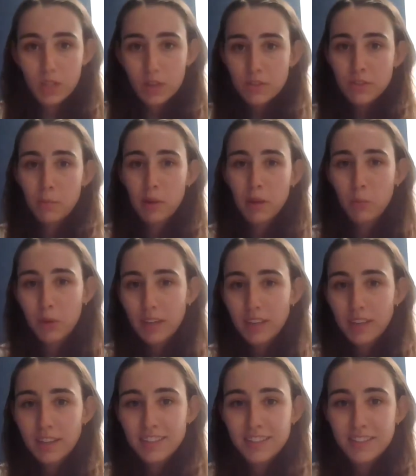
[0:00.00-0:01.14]
So my week
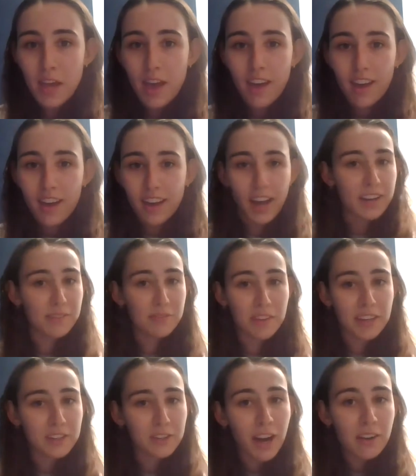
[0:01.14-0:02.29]
is kind of
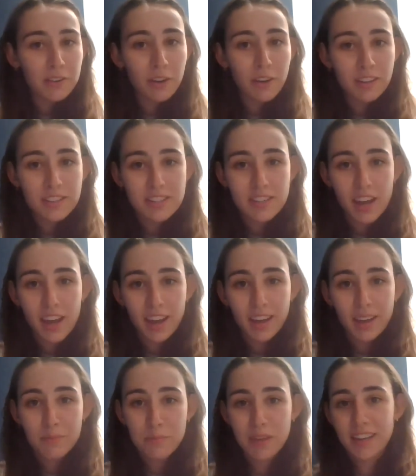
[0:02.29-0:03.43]
like Groundhog's Day
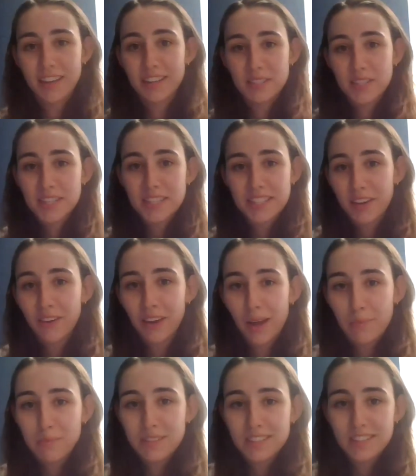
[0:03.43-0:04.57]
because the sale
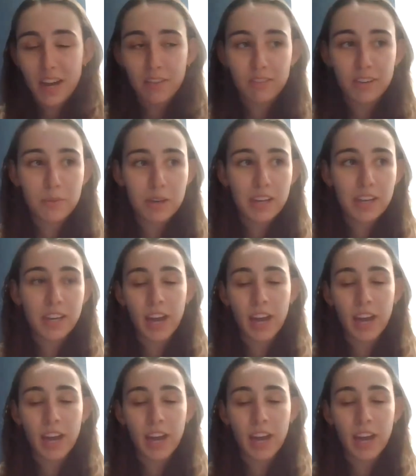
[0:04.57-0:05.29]
happens every week.